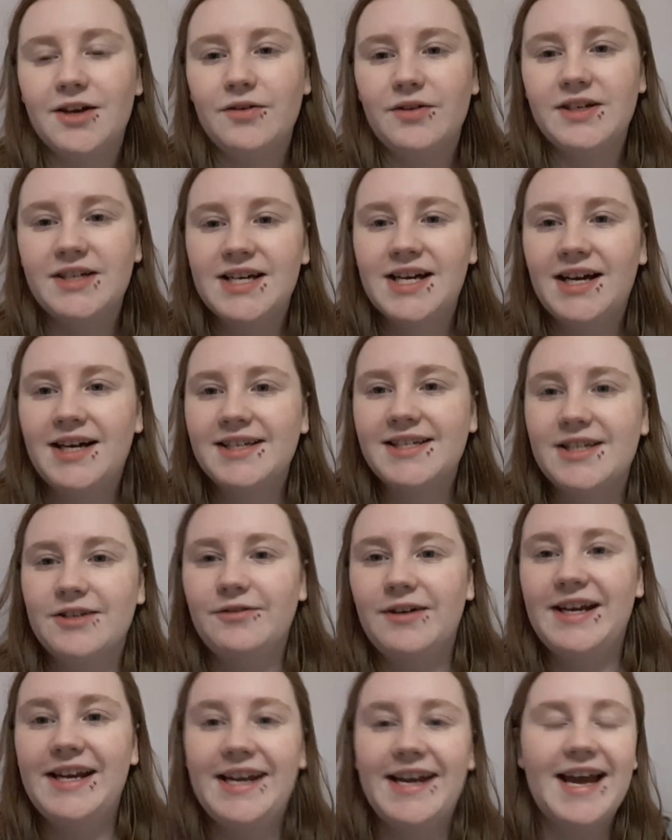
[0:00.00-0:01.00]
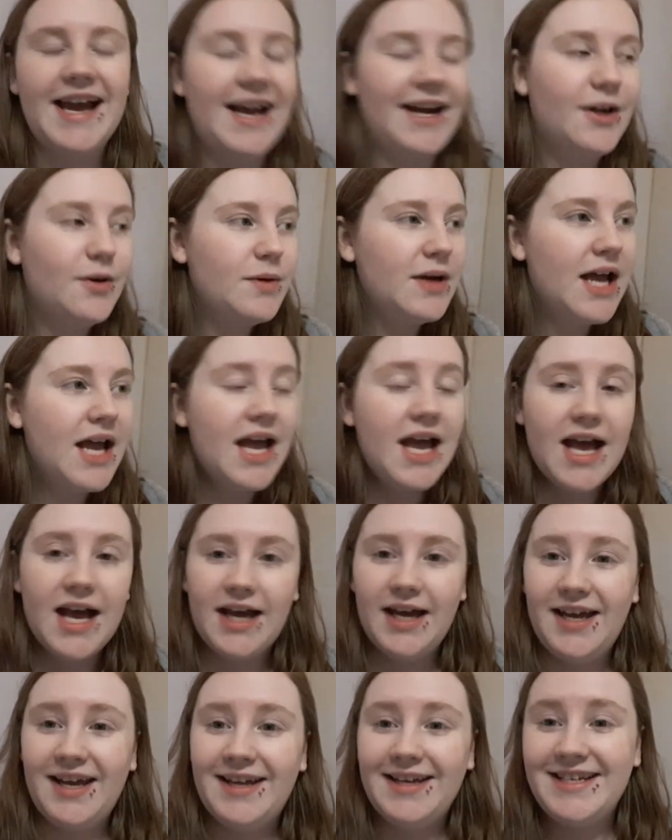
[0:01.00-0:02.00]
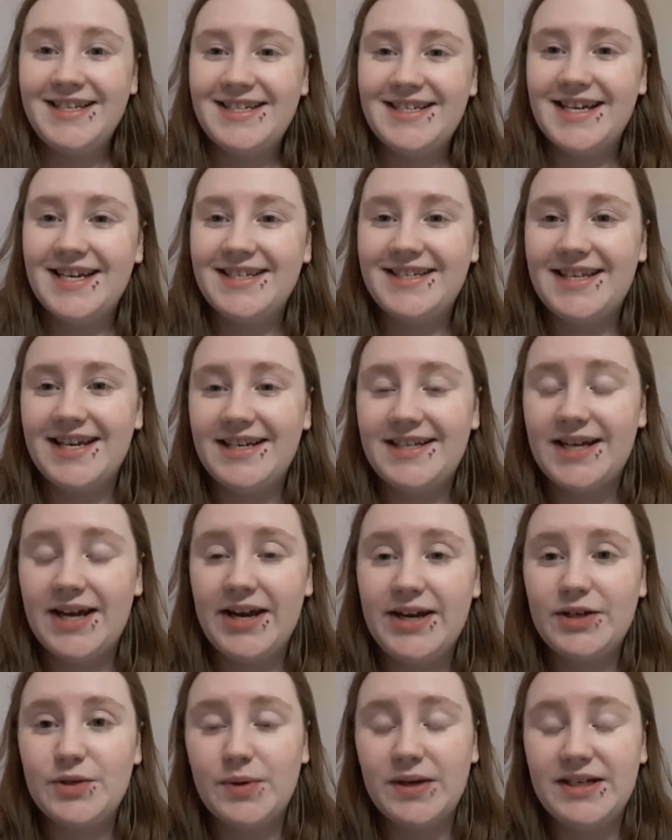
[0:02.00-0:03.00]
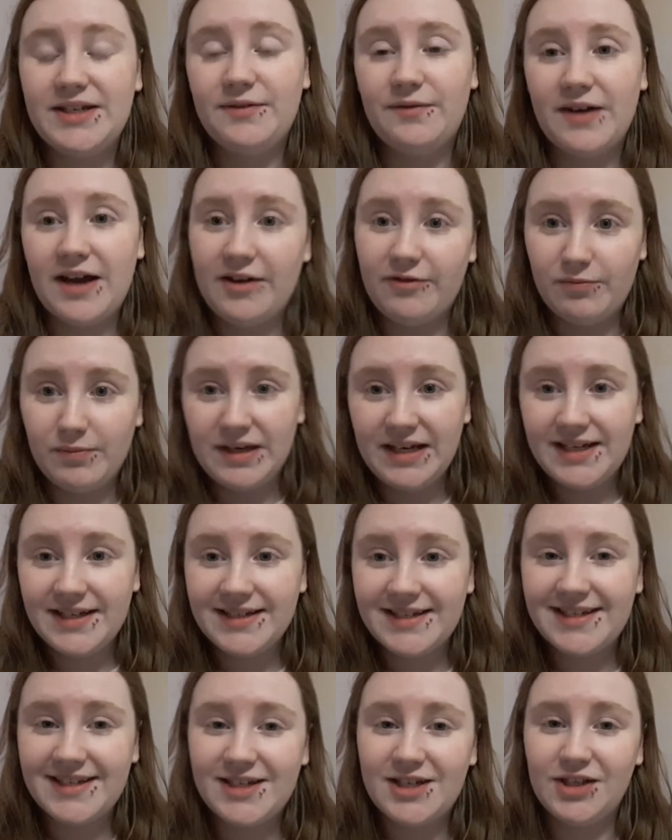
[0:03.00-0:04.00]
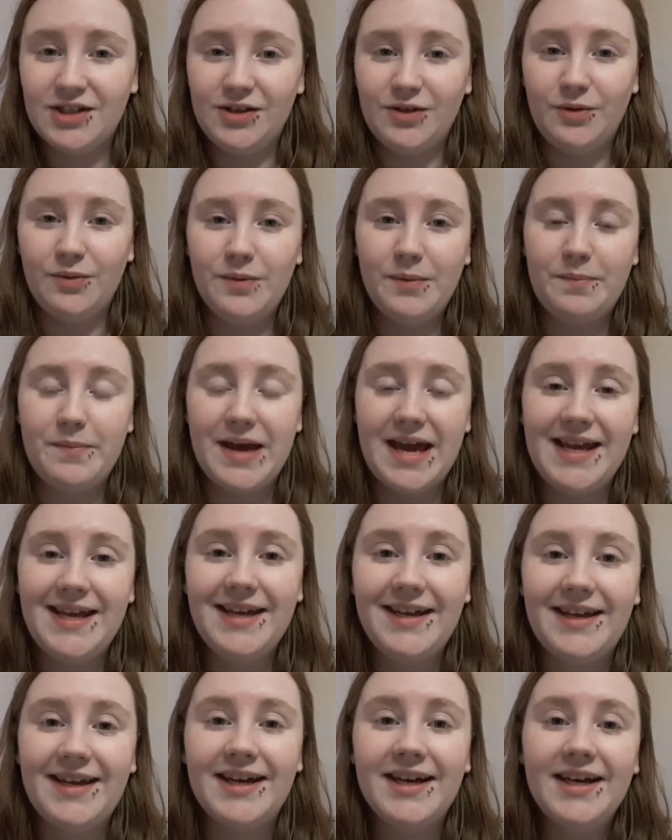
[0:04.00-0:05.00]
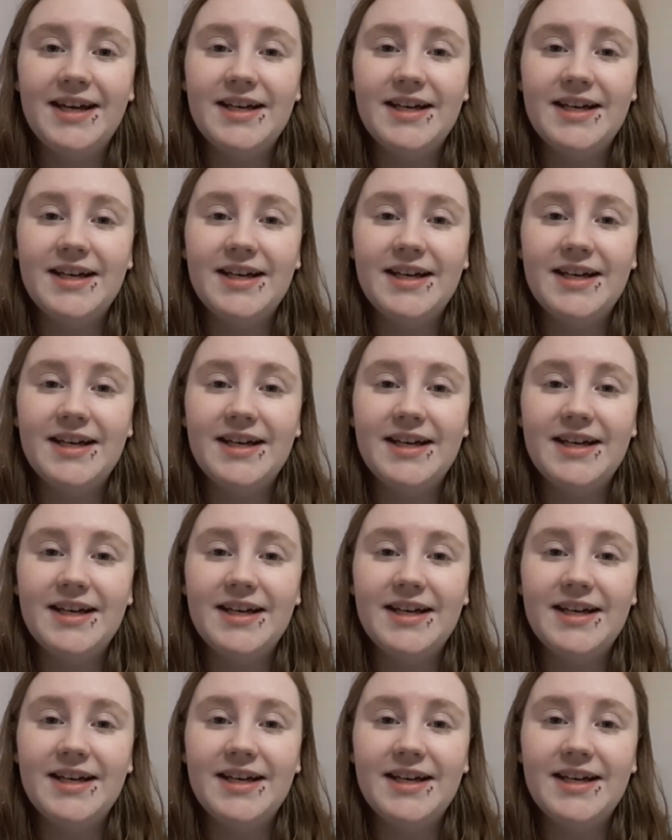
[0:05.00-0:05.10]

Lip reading: So the tarts are in now, and it says they take 25 minutes to bake.